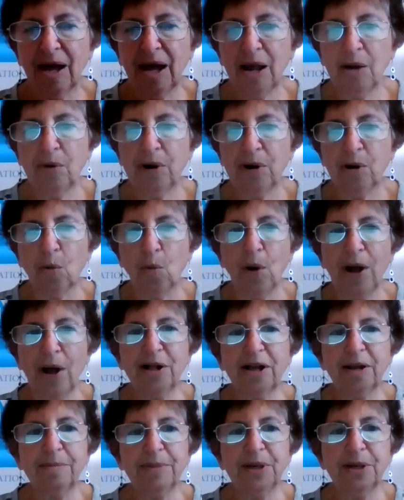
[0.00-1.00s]
I want to
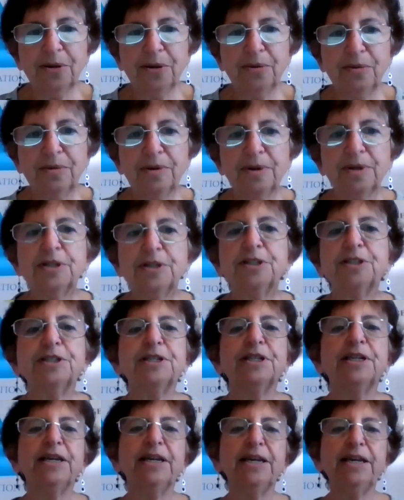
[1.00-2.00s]
welcome you to
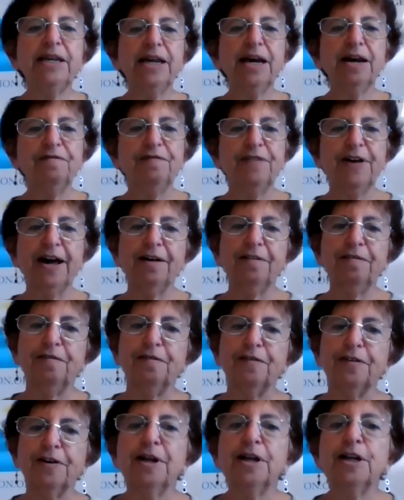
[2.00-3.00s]
the EFF
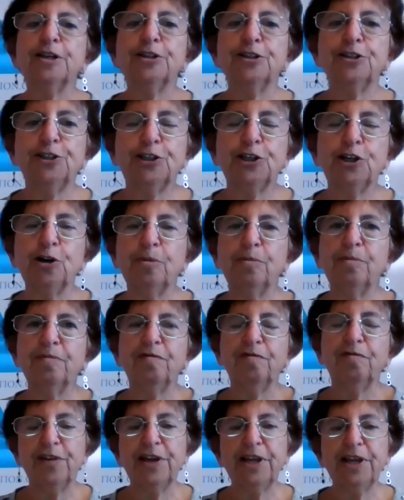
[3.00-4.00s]
Zoom
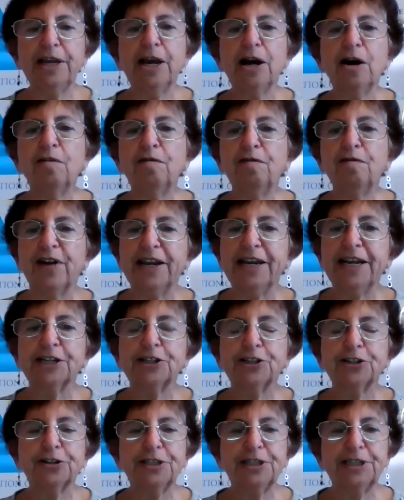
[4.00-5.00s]
video
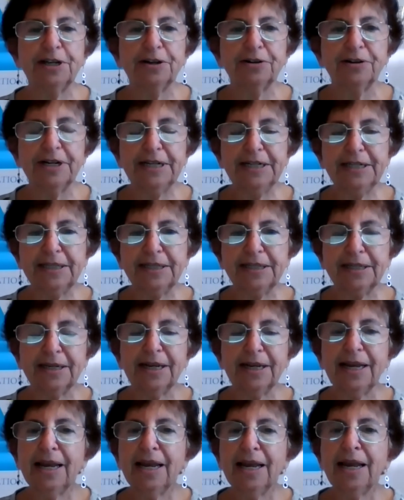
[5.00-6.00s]
financial series.
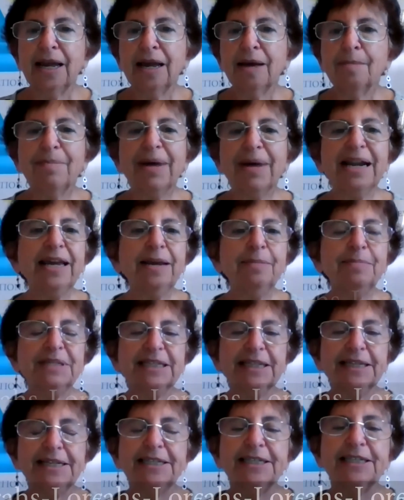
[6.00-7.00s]
My name is
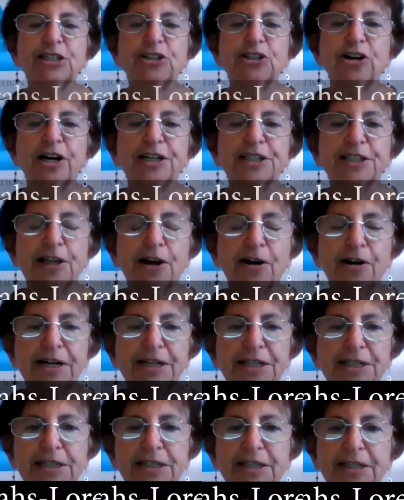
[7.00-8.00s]
Lisa
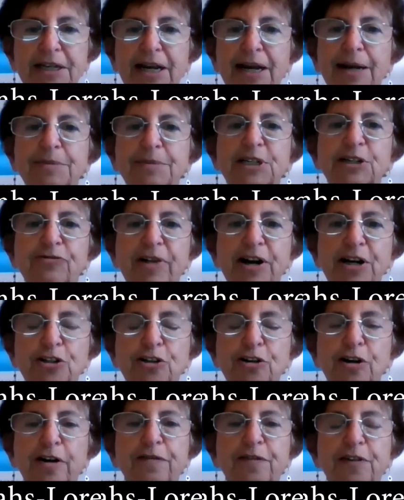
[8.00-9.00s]
Strahs-Lorenc. I'm
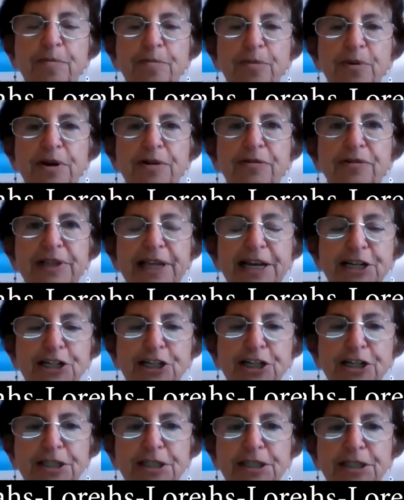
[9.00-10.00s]
Director of Community
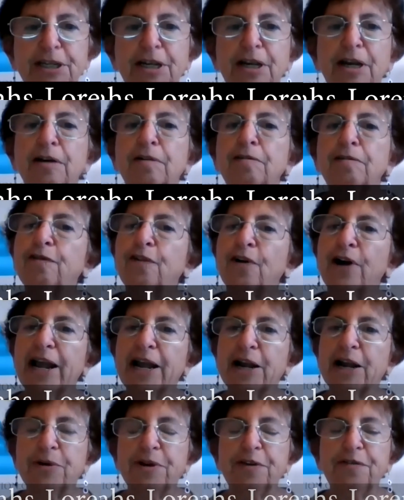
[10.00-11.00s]
Relations for
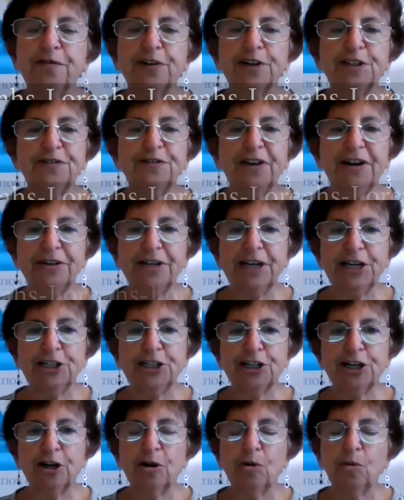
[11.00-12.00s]
Equity First
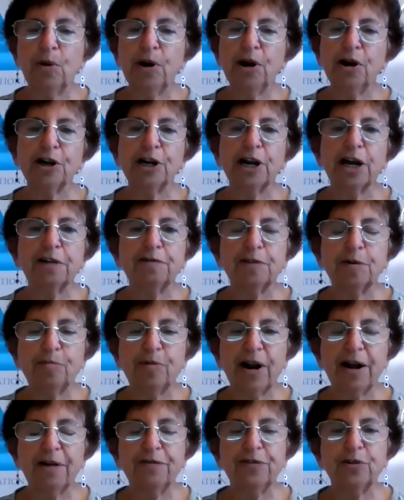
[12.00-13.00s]
Foundation. We are a
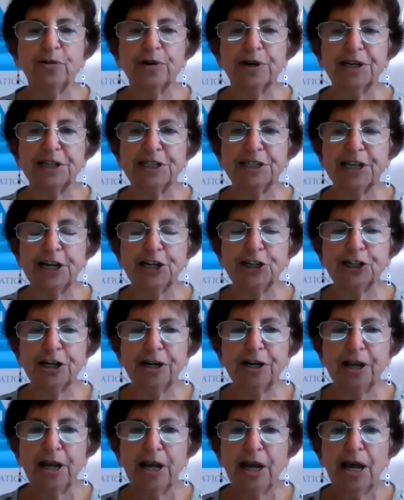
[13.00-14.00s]
not-for-profit
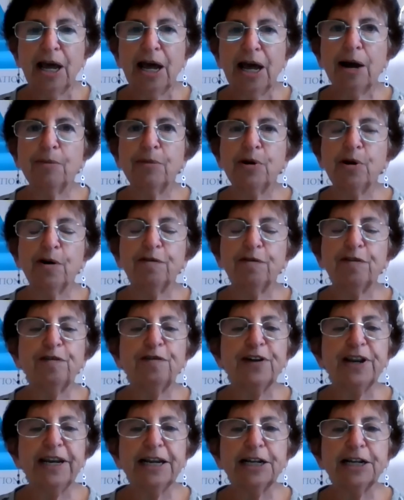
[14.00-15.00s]
organization, and we offer
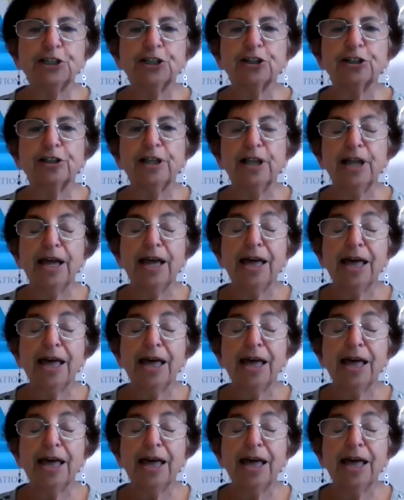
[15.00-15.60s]
financial